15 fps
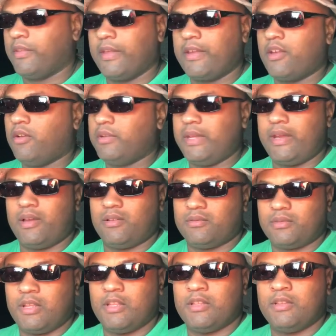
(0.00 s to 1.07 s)
they go down.
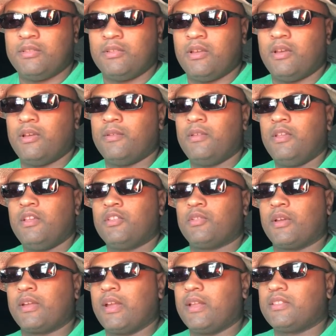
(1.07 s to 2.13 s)
And
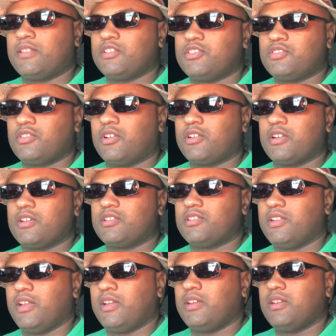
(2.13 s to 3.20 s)
so I got this truck
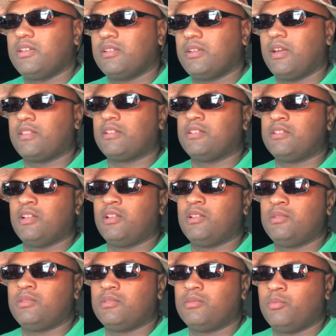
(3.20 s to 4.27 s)
yesterday at the
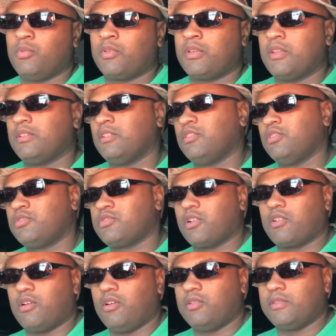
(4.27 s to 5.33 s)
Dillon. We're getting a new
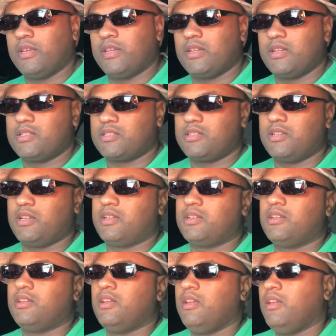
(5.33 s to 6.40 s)
truck all day yesterday.